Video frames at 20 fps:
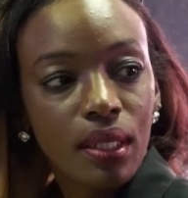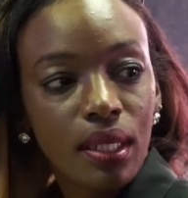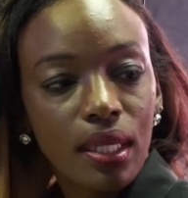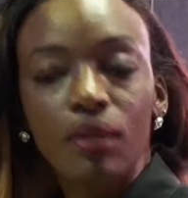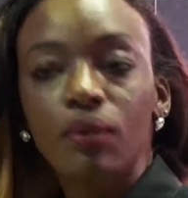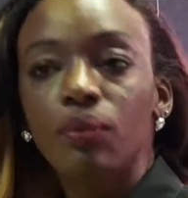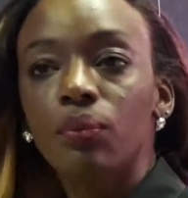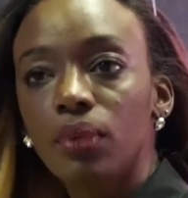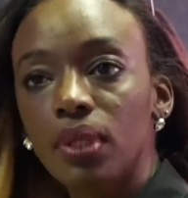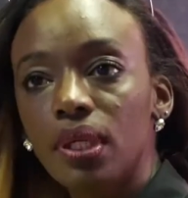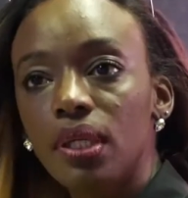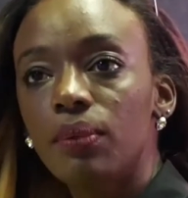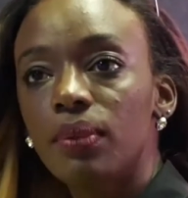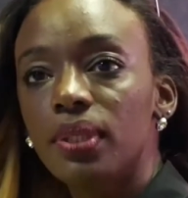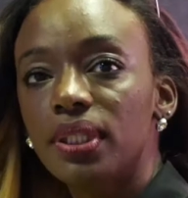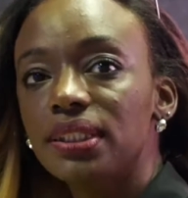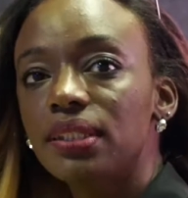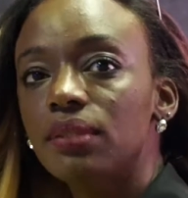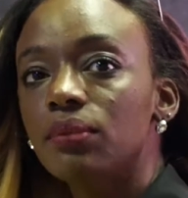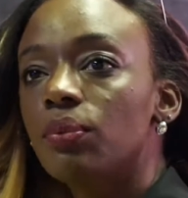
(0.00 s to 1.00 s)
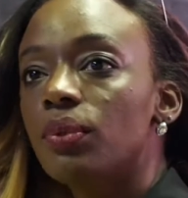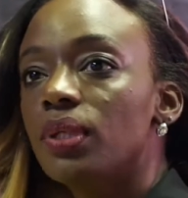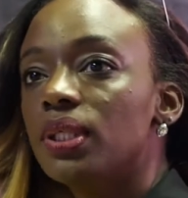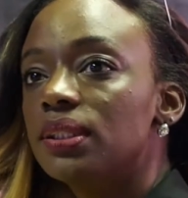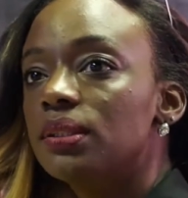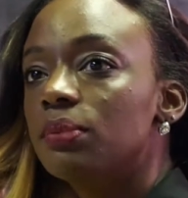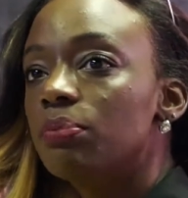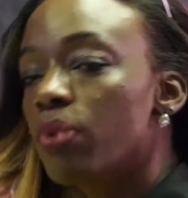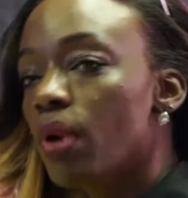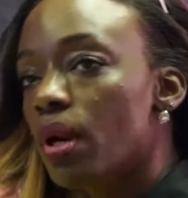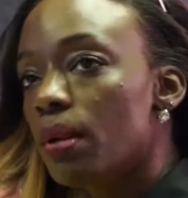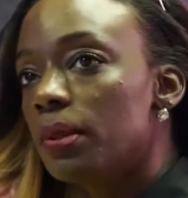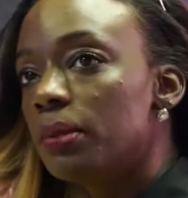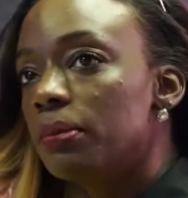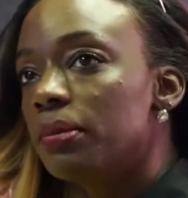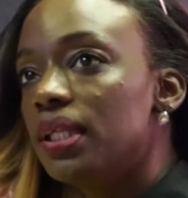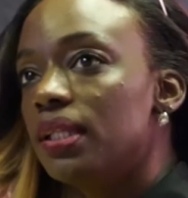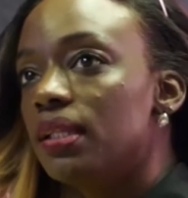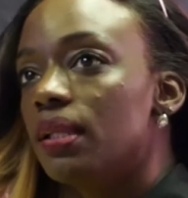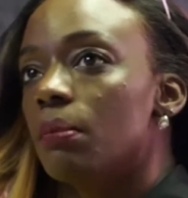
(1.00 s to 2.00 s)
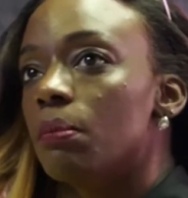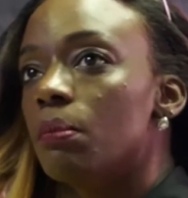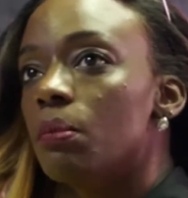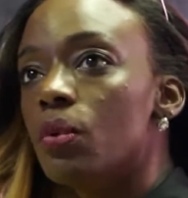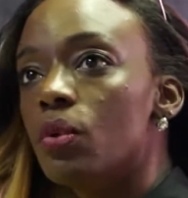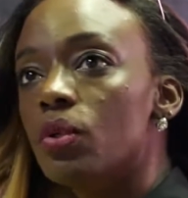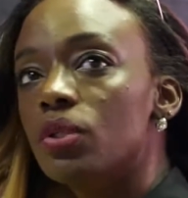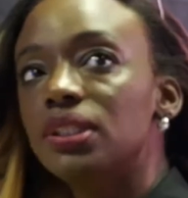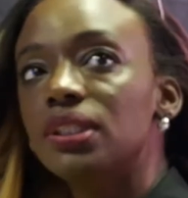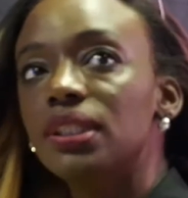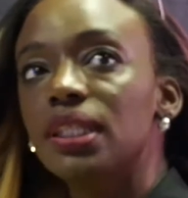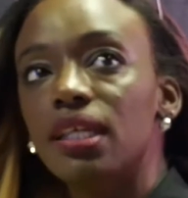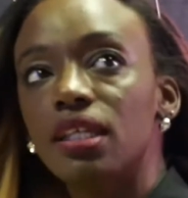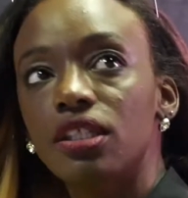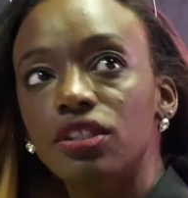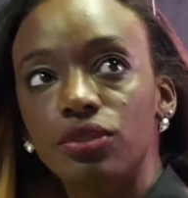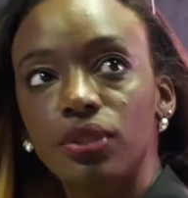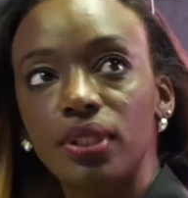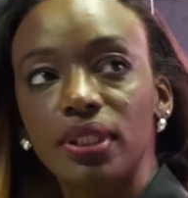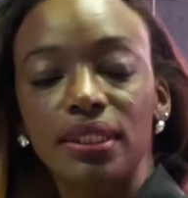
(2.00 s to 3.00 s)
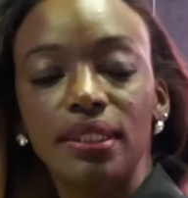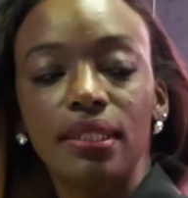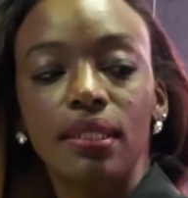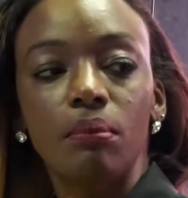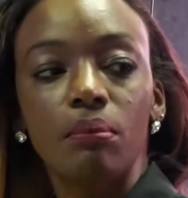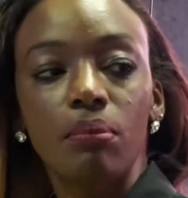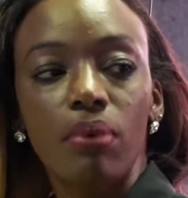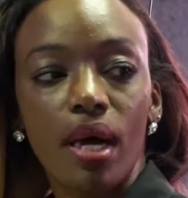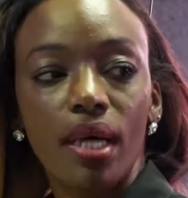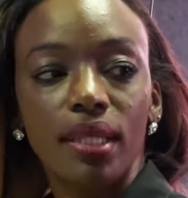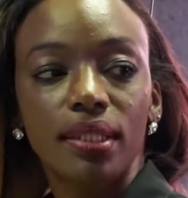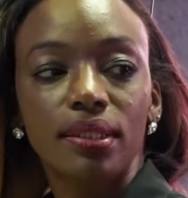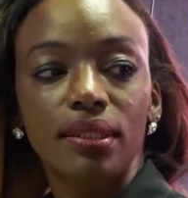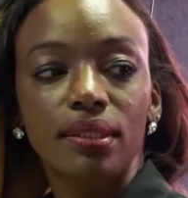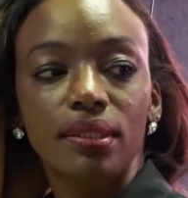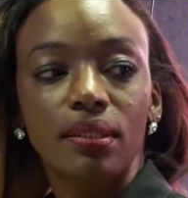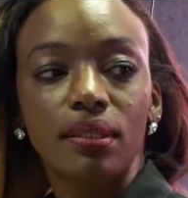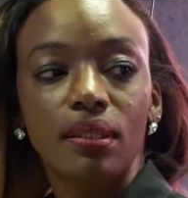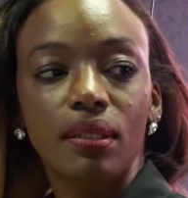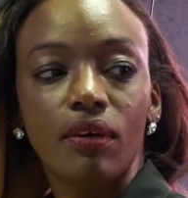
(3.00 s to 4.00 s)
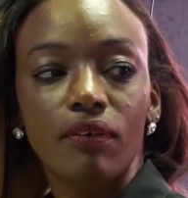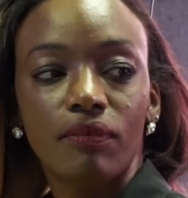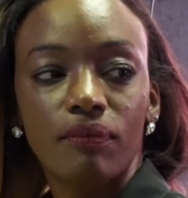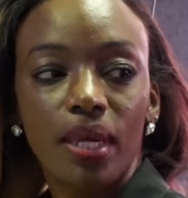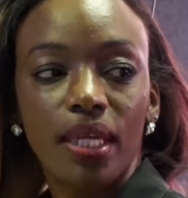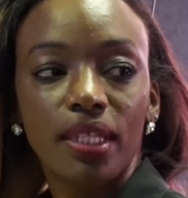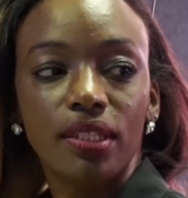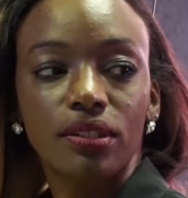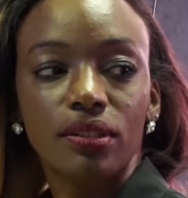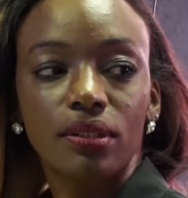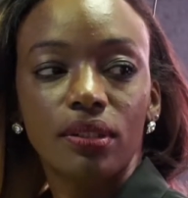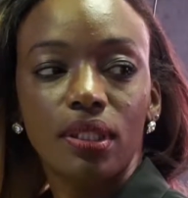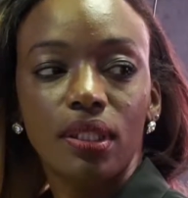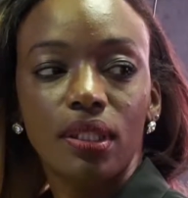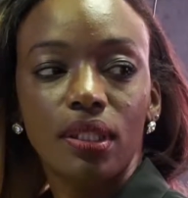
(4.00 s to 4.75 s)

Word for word: It really was. It was probably the most interesting part of my journey.